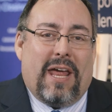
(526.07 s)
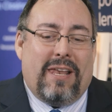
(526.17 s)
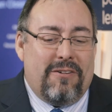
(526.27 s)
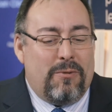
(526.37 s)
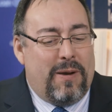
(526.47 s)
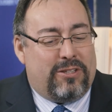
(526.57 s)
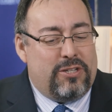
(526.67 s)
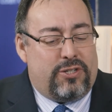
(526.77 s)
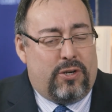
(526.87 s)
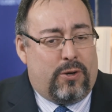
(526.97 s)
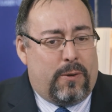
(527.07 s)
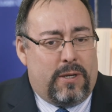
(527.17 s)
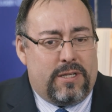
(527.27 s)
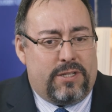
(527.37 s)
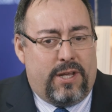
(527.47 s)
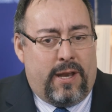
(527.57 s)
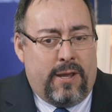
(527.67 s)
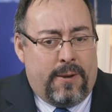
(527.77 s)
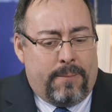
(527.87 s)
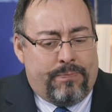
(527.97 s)
I love about this show is that
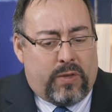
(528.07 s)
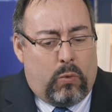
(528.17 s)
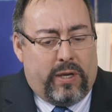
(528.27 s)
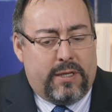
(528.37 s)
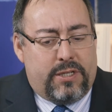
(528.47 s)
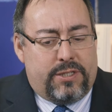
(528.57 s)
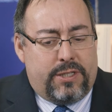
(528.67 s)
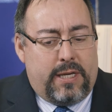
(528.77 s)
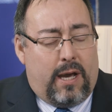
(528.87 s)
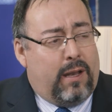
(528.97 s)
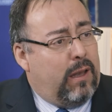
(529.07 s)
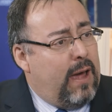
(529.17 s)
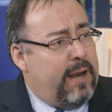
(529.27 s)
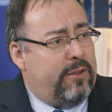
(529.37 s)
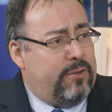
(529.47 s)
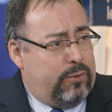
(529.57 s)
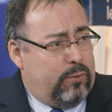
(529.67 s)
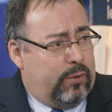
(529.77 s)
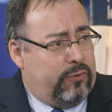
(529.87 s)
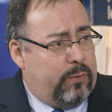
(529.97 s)
we get to see a lot of the tools.